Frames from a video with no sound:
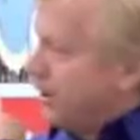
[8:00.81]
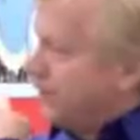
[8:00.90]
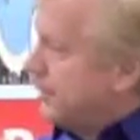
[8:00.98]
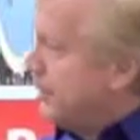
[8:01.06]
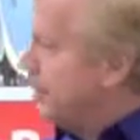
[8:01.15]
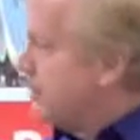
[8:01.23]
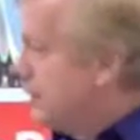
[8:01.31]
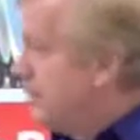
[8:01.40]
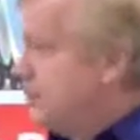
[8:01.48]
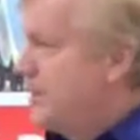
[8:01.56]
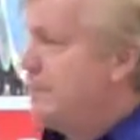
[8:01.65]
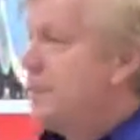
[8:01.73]
over here to the
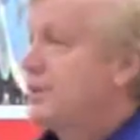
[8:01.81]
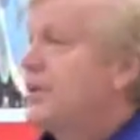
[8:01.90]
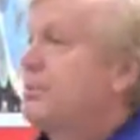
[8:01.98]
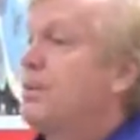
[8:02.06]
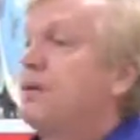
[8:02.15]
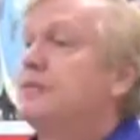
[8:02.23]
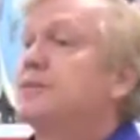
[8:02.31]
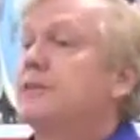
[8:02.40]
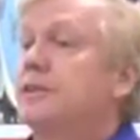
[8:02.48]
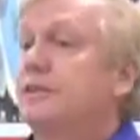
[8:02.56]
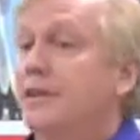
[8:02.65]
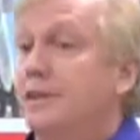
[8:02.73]
meat deli department so
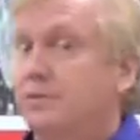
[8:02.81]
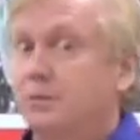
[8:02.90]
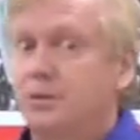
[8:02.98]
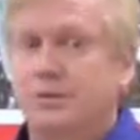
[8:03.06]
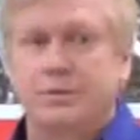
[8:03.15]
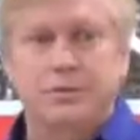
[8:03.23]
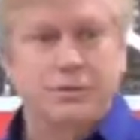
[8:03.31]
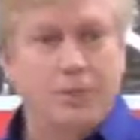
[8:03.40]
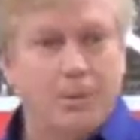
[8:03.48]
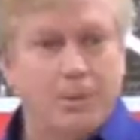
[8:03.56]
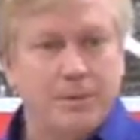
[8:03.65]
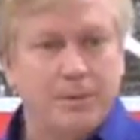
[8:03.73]
they love them because they're
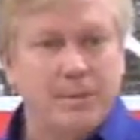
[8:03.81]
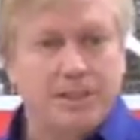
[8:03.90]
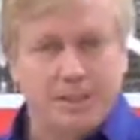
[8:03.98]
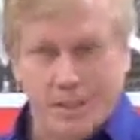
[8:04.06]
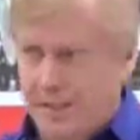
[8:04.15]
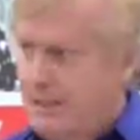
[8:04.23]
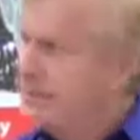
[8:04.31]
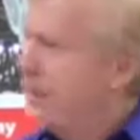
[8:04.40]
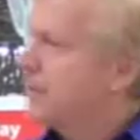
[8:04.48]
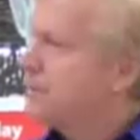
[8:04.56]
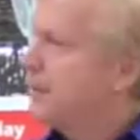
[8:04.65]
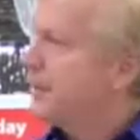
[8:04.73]
sharper than anything they've
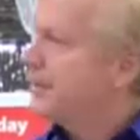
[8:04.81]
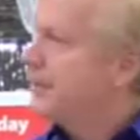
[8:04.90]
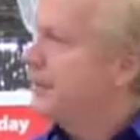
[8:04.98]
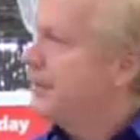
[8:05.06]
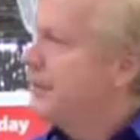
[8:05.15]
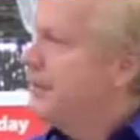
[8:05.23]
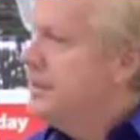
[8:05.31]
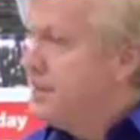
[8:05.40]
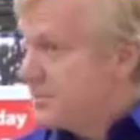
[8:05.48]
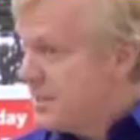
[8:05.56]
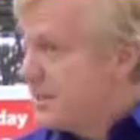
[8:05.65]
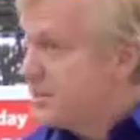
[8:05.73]
got.
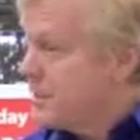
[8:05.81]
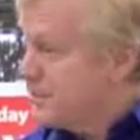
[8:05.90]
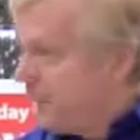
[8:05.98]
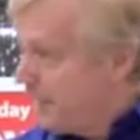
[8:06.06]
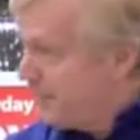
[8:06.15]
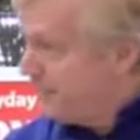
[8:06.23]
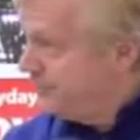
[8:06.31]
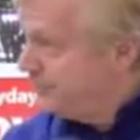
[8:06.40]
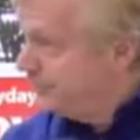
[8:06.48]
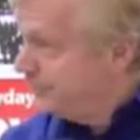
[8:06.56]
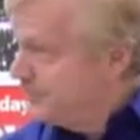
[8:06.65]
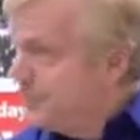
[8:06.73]
Was that some knife?
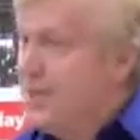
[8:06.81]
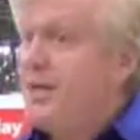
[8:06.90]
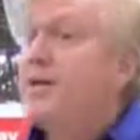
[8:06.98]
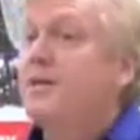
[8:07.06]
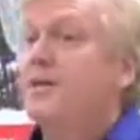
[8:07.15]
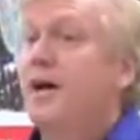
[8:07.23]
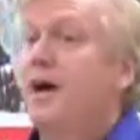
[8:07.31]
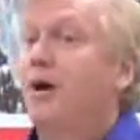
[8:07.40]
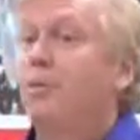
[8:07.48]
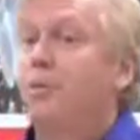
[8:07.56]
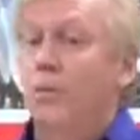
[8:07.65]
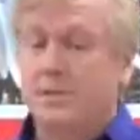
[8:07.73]

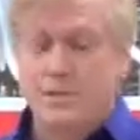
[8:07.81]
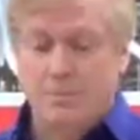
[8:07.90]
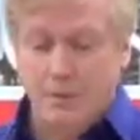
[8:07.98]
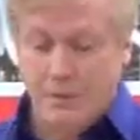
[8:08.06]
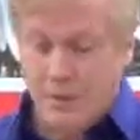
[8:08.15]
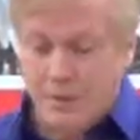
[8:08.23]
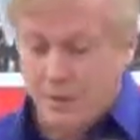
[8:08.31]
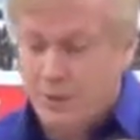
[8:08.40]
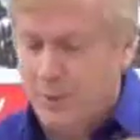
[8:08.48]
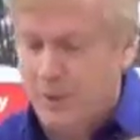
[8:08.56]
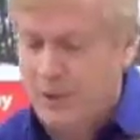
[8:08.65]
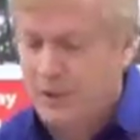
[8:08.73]
Now, what's the $1 million
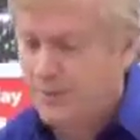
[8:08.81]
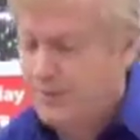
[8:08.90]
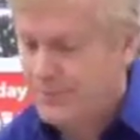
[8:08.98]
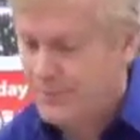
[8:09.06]
question?